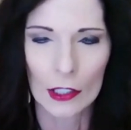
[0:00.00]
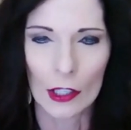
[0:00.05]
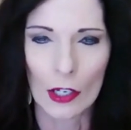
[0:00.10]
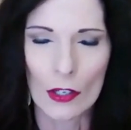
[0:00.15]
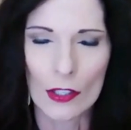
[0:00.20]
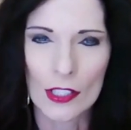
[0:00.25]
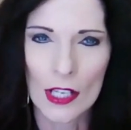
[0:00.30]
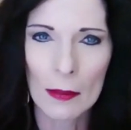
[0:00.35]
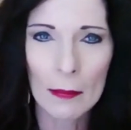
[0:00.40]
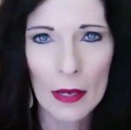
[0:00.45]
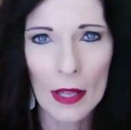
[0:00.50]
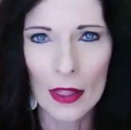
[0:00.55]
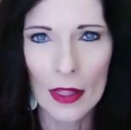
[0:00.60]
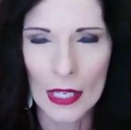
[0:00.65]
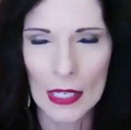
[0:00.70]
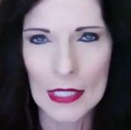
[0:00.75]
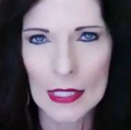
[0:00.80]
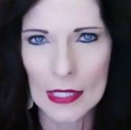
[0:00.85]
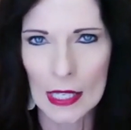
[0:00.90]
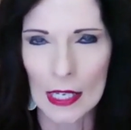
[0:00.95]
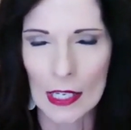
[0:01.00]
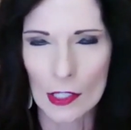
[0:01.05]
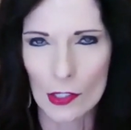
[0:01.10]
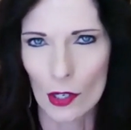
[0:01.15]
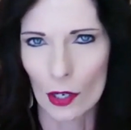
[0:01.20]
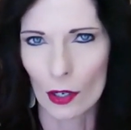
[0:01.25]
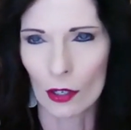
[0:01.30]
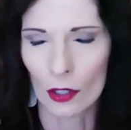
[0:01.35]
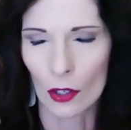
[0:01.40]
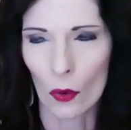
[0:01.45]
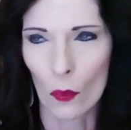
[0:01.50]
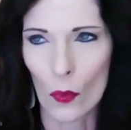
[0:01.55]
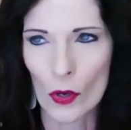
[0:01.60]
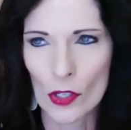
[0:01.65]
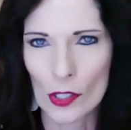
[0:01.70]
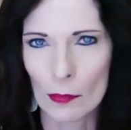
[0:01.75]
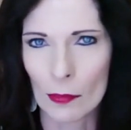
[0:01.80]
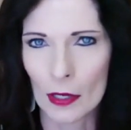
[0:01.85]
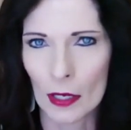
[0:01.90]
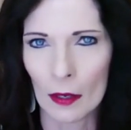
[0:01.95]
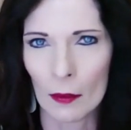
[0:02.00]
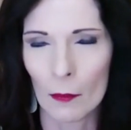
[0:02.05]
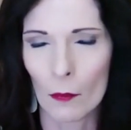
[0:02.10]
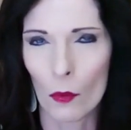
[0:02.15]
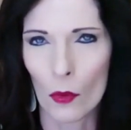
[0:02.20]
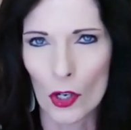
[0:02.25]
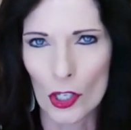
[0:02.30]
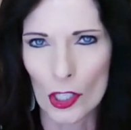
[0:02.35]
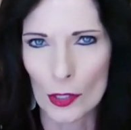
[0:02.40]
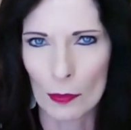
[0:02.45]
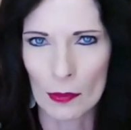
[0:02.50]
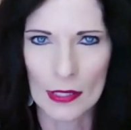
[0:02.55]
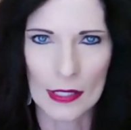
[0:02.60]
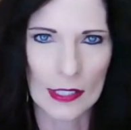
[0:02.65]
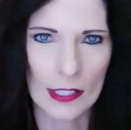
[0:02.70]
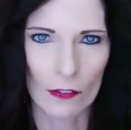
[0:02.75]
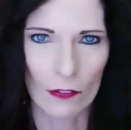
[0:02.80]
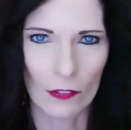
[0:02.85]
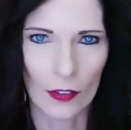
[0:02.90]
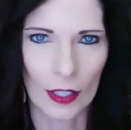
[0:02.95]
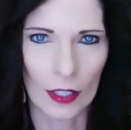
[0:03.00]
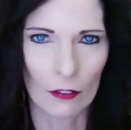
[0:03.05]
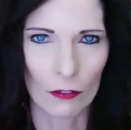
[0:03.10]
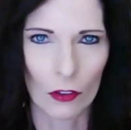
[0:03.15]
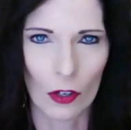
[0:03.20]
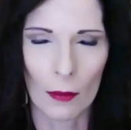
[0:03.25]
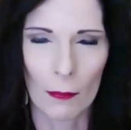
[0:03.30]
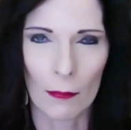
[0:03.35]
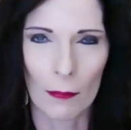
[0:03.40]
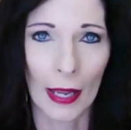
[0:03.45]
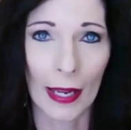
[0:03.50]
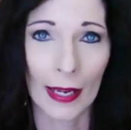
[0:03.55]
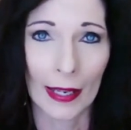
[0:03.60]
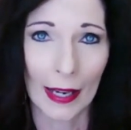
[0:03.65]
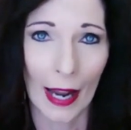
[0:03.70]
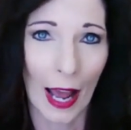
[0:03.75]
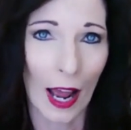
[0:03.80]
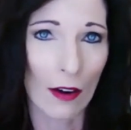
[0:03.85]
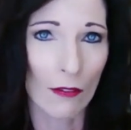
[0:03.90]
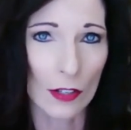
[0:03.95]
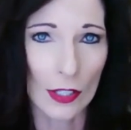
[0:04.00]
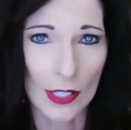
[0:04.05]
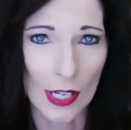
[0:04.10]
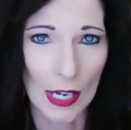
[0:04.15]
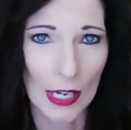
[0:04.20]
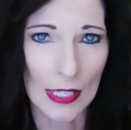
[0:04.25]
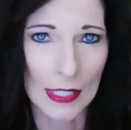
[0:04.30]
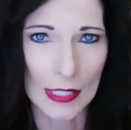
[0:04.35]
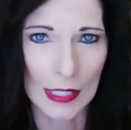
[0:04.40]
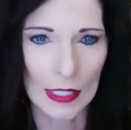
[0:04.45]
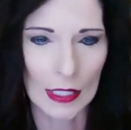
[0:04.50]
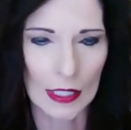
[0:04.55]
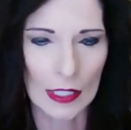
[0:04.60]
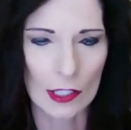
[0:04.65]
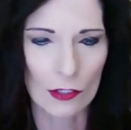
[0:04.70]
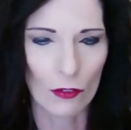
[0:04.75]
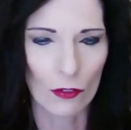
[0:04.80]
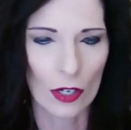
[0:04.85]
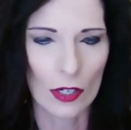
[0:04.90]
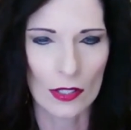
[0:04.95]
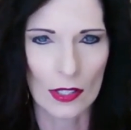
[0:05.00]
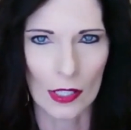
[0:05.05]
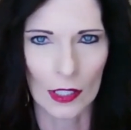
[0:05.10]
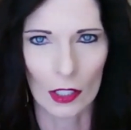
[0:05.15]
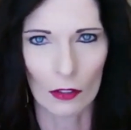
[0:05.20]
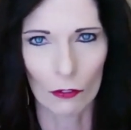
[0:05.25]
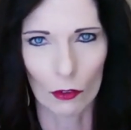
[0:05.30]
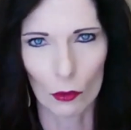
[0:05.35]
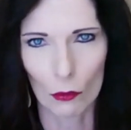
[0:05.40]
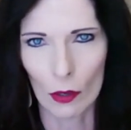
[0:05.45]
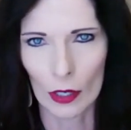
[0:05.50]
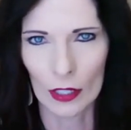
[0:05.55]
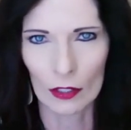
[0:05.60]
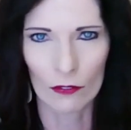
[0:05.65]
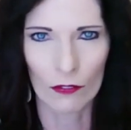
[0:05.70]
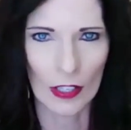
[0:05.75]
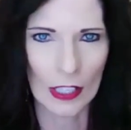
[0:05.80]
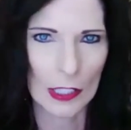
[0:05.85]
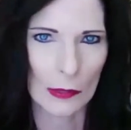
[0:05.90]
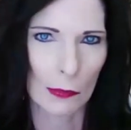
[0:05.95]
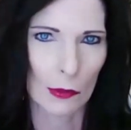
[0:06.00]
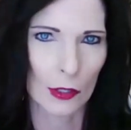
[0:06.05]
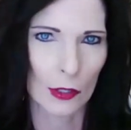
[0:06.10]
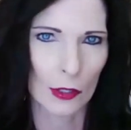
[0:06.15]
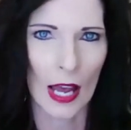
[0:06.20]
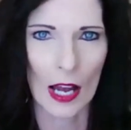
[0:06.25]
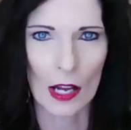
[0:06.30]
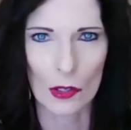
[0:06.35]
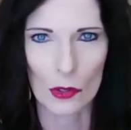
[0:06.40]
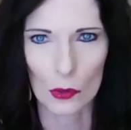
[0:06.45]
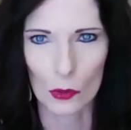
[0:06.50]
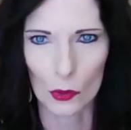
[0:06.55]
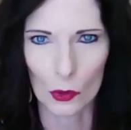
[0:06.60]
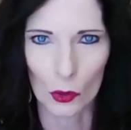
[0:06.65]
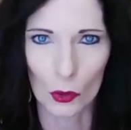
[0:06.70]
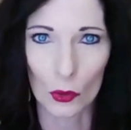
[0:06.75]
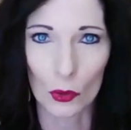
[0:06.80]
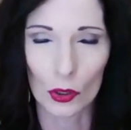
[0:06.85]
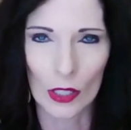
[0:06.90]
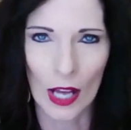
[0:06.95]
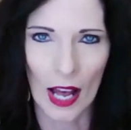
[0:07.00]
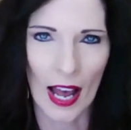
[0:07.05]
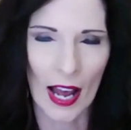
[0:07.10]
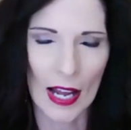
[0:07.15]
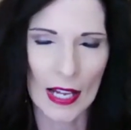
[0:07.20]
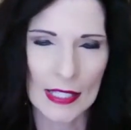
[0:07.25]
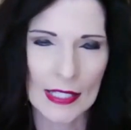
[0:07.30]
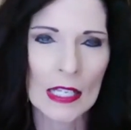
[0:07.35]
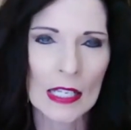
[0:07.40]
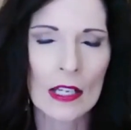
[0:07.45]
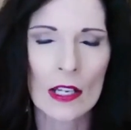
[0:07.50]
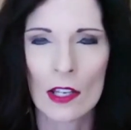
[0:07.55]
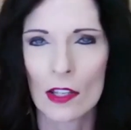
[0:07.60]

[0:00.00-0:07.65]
some of these things are going to be more specific for a paid advertising, as far as like if you're running Facebook ads or Google ads,